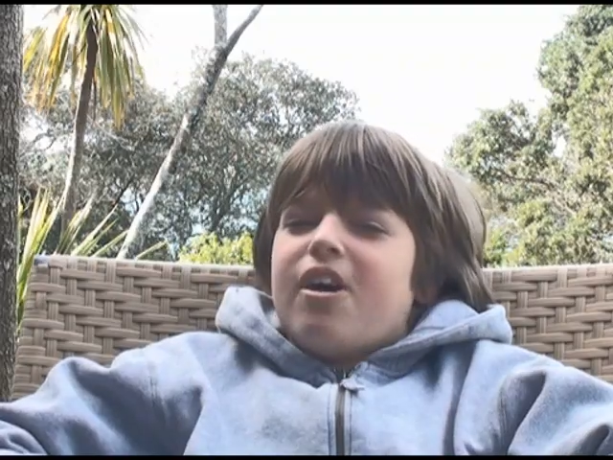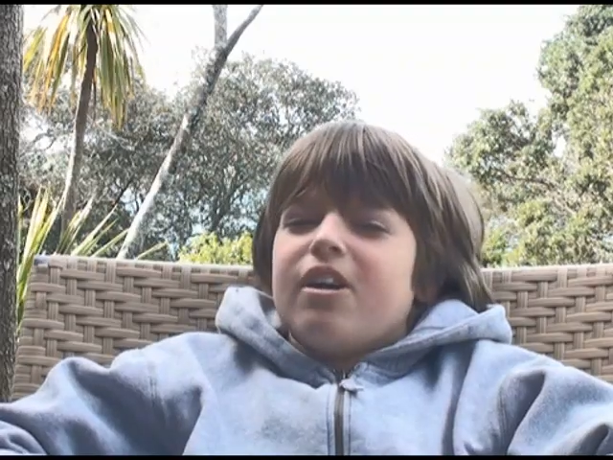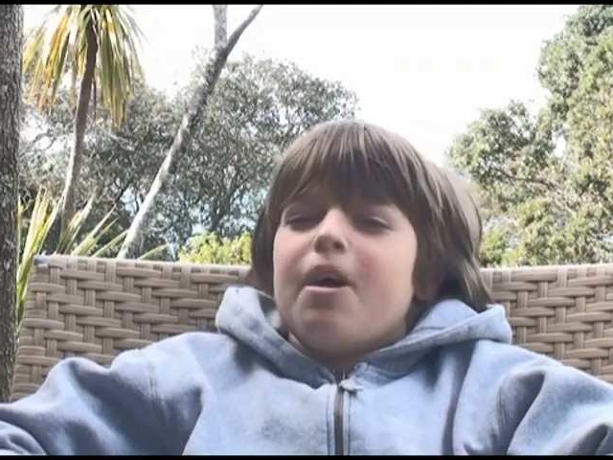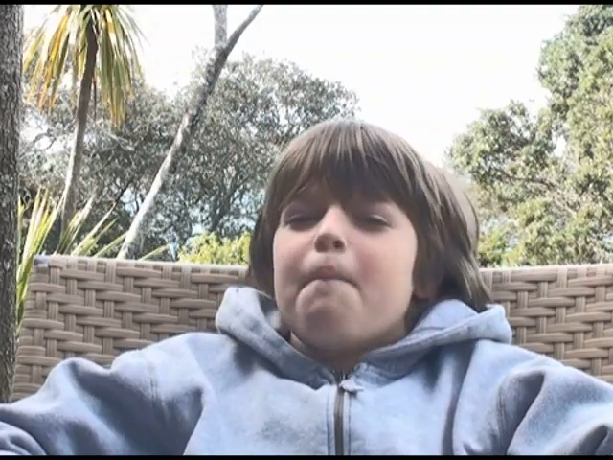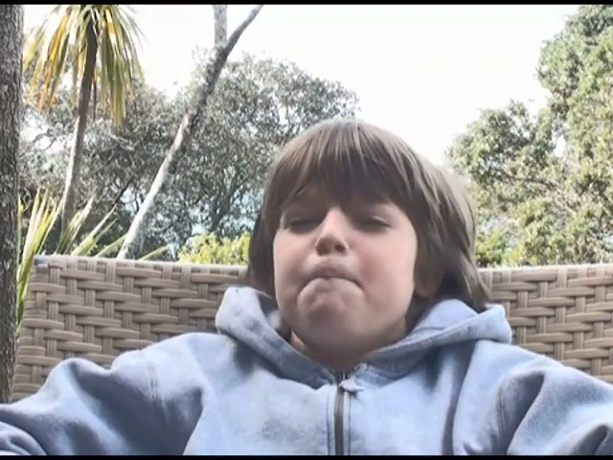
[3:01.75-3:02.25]

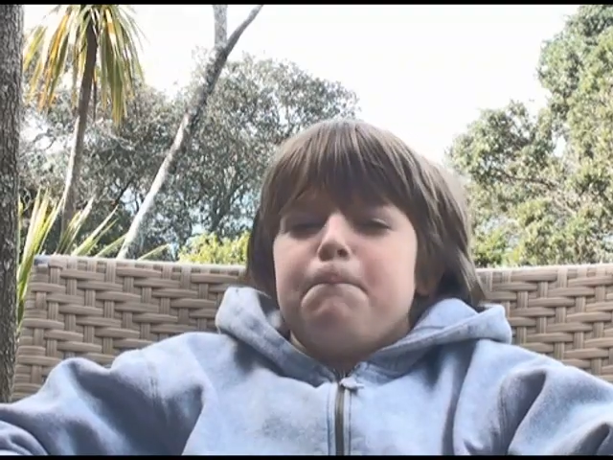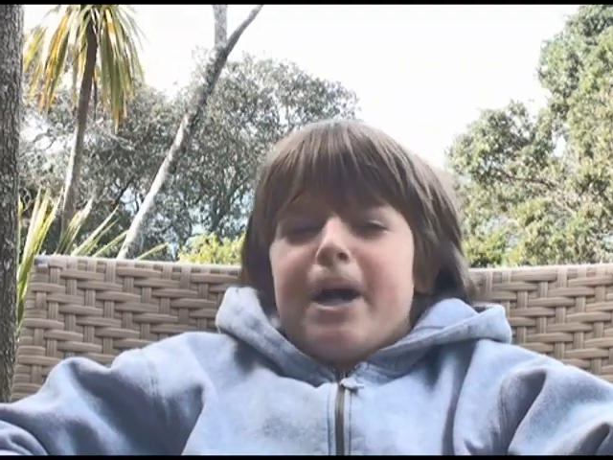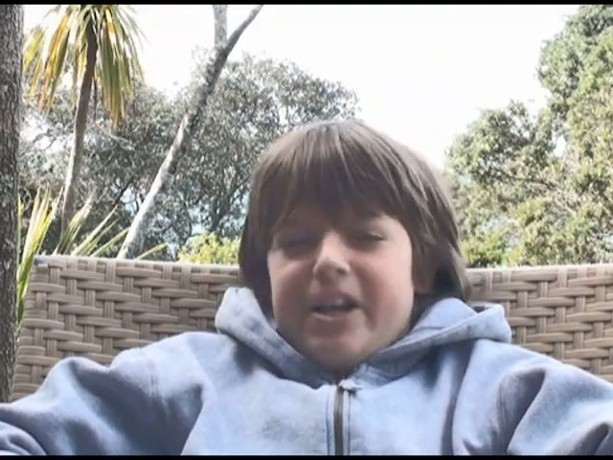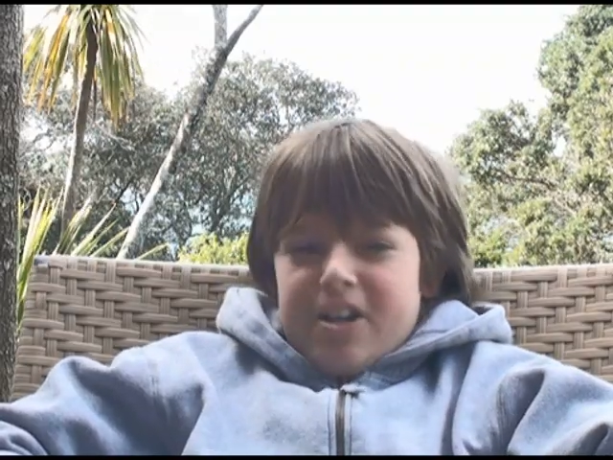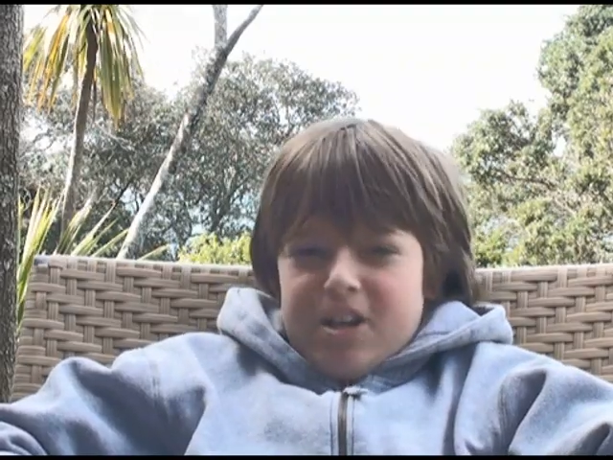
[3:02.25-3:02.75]
are
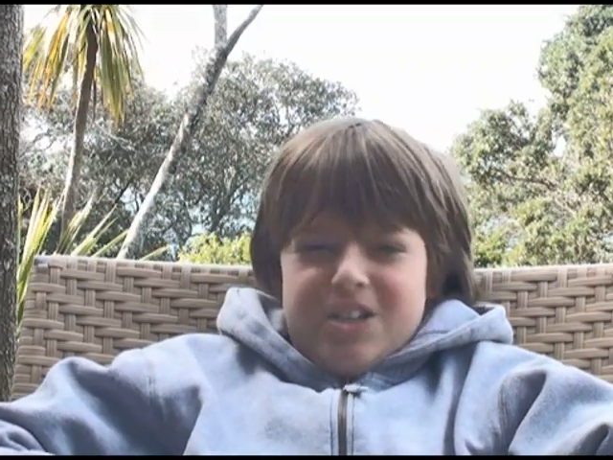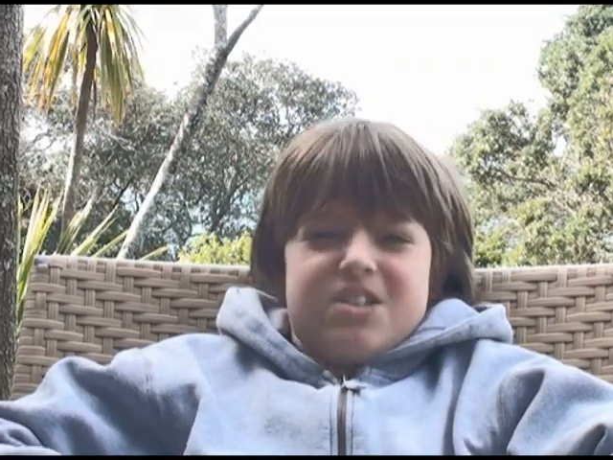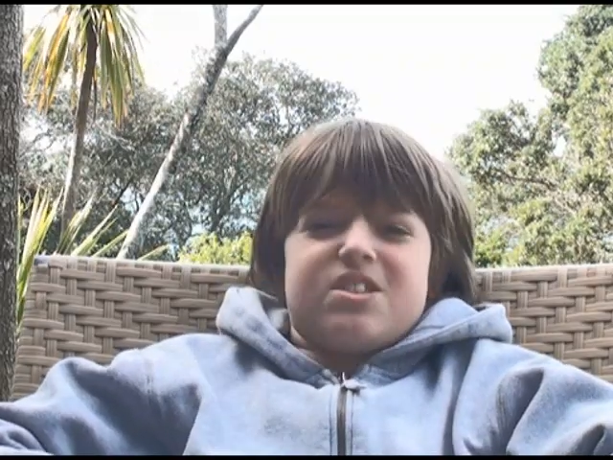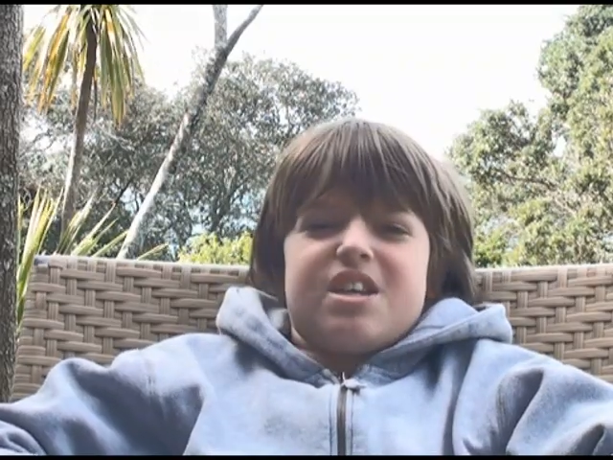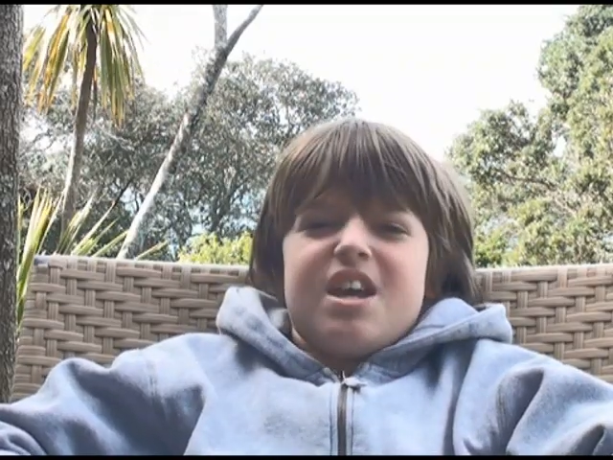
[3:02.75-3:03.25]

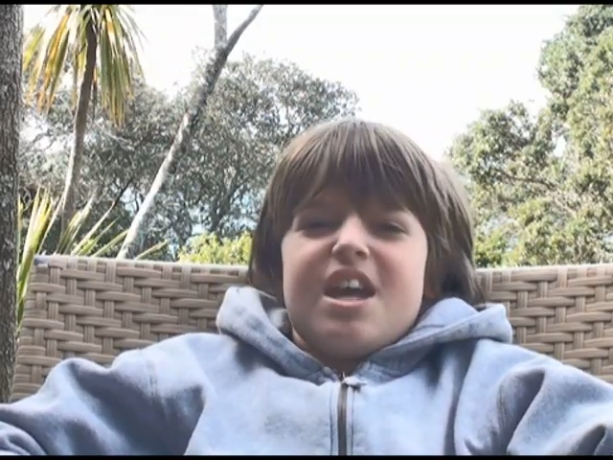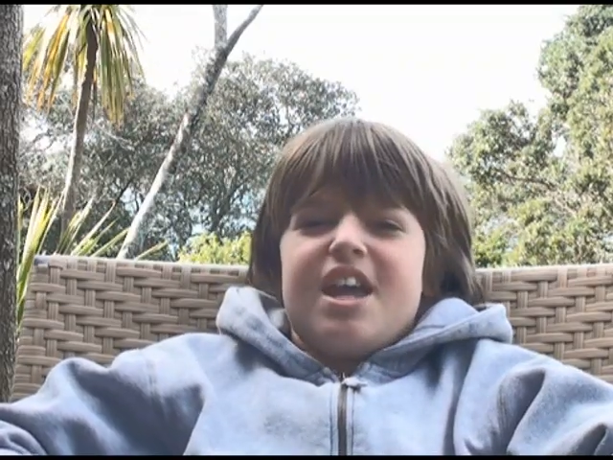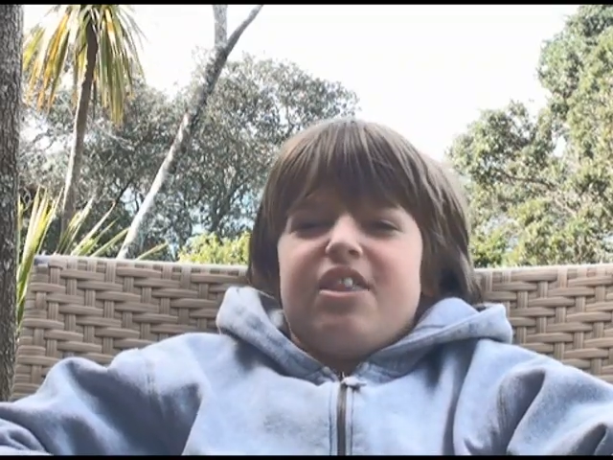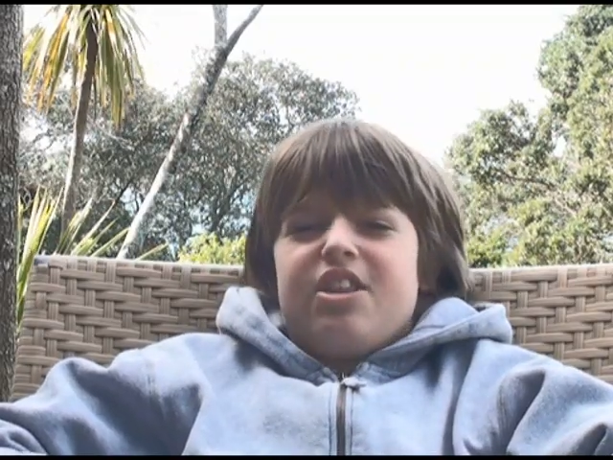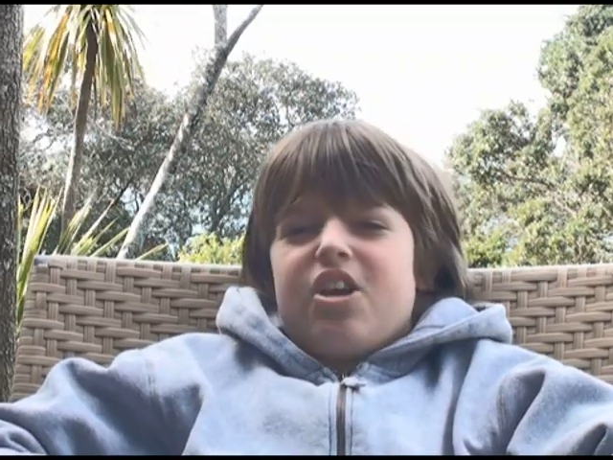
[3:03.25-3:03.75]
bikers
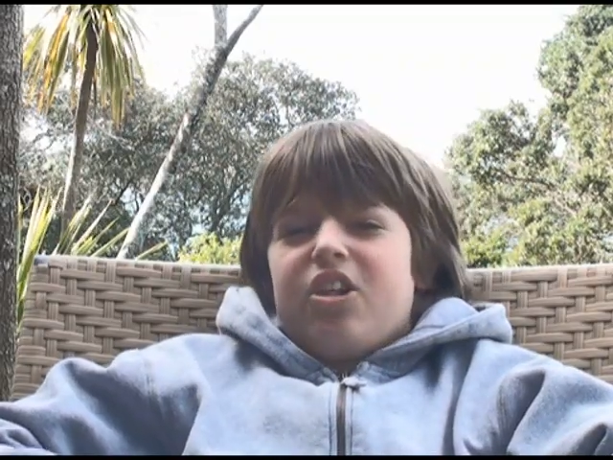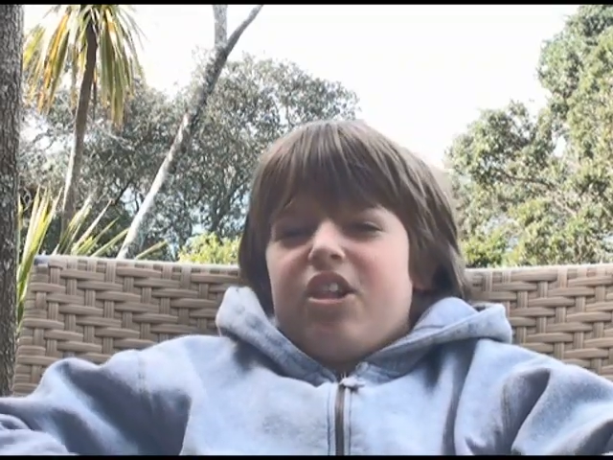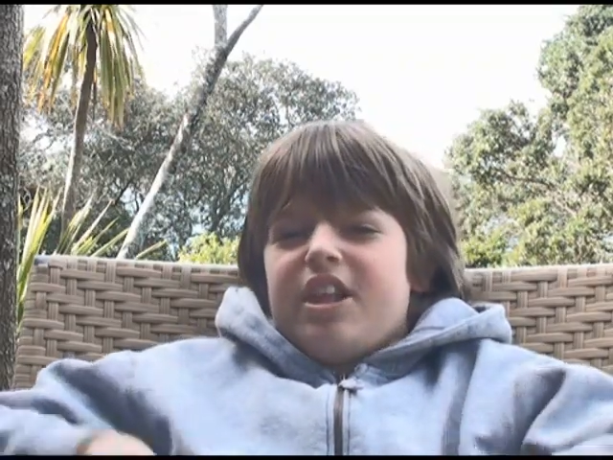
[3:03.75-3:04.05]
in their